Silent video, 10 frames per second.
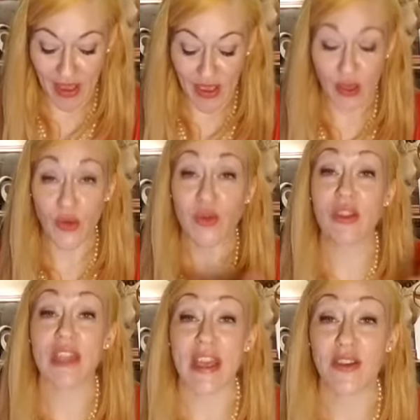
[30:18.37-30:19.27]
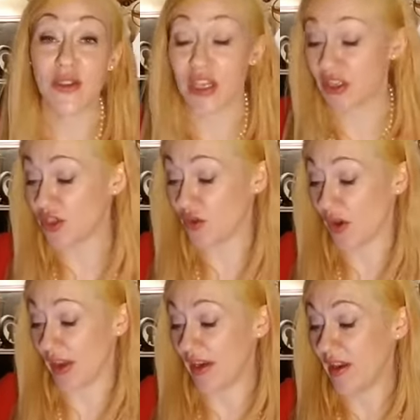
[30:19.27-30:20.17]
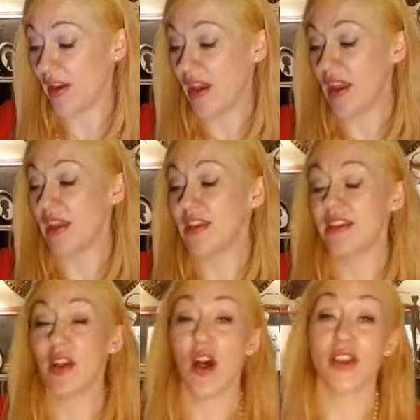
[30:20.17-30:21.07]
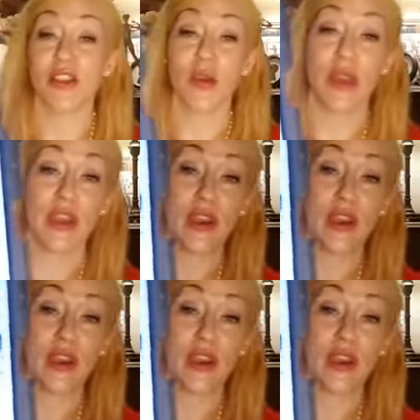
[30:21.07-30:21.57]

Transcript: statues get destroyed is also here.